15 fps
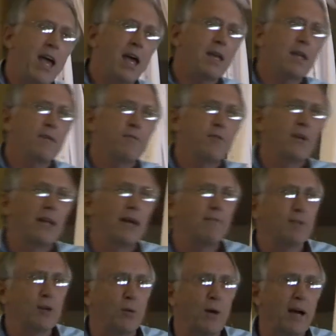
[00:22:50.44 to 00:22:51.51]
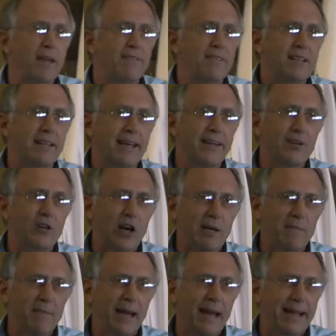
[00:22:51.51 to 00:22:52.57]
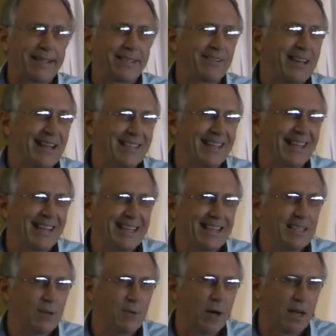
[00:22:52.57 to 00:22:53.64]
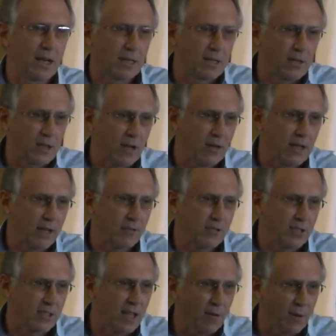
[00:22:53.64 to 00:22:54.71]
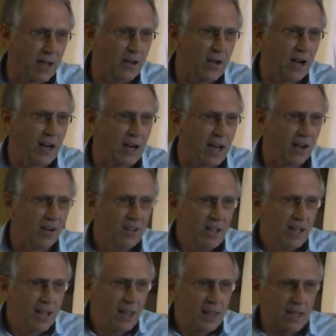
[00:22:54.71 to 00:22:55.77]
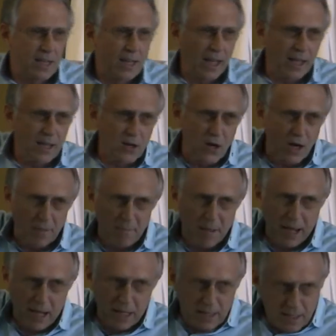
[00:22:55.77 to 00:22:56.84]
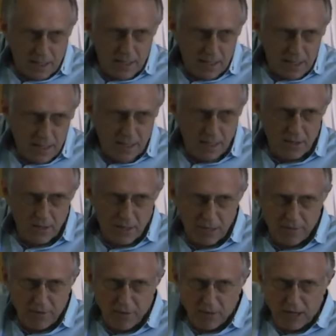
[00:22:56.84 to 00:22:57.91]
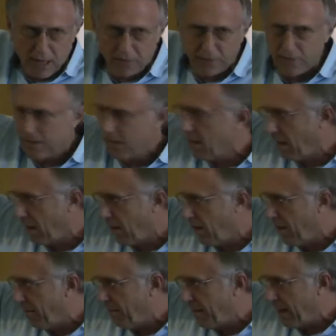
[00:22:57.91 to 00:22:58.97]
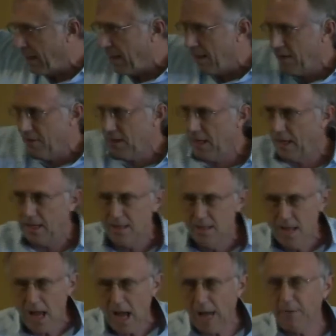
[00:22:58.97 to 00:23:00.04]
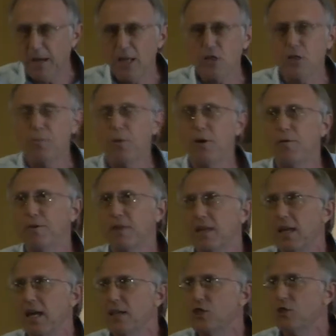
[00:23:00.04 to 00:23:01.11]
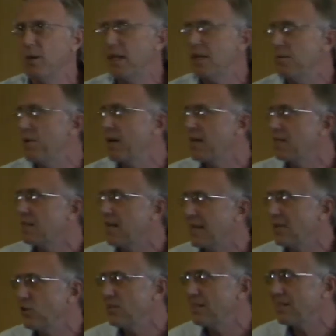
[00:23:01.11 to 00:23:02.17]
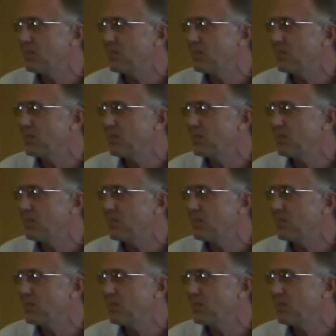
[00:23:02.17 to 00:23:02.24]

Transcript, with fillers: hand if you loved your wife the day you got married. So that's an easy one. You don't have to say where you are now. The day you got married. Did you love your wife? The day you got married. Okay. I'm going to prove in the next 20 minutes that you